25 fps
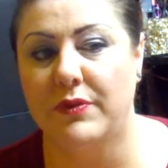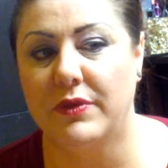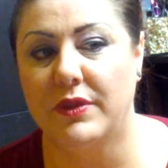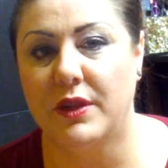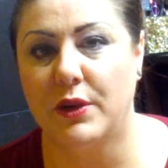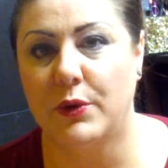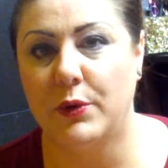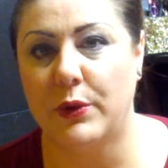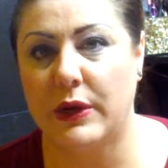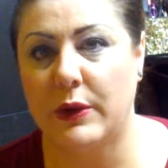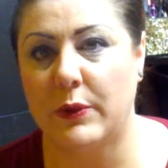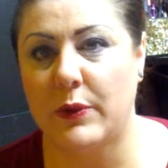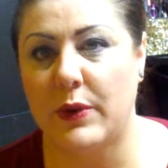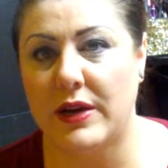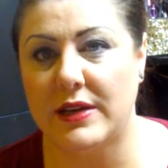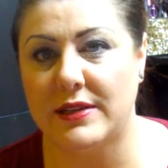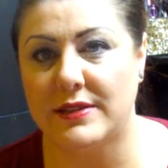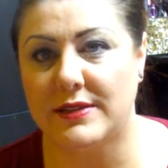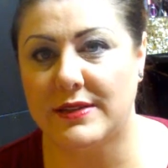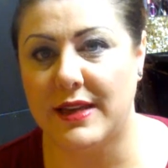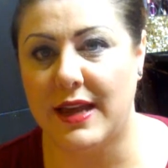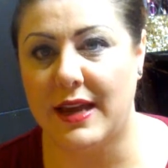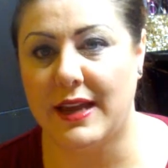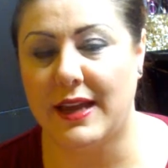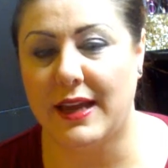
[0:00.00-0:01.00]
the
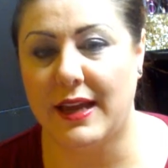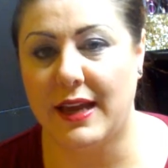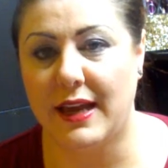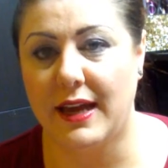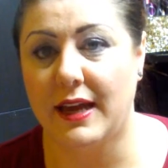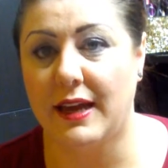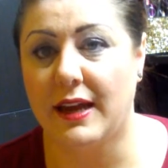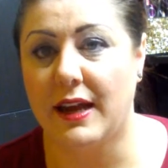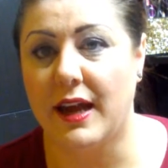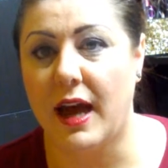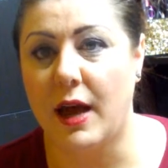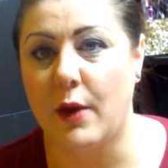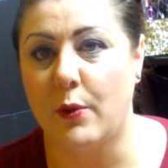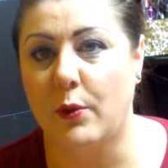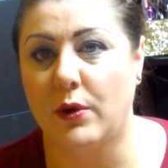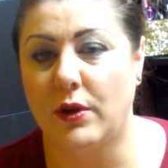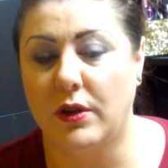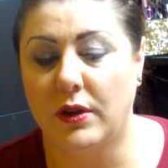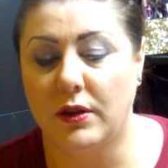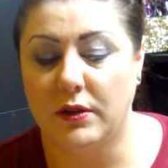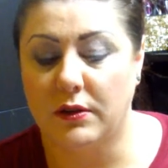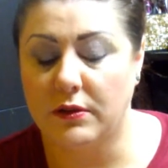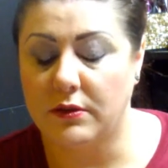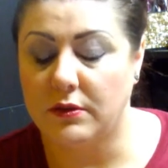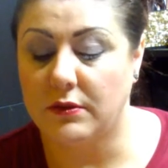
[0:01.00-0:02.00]
requests I get, I
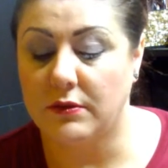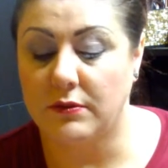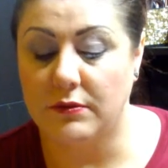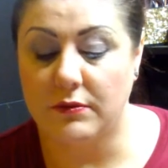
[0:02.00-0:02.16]
will,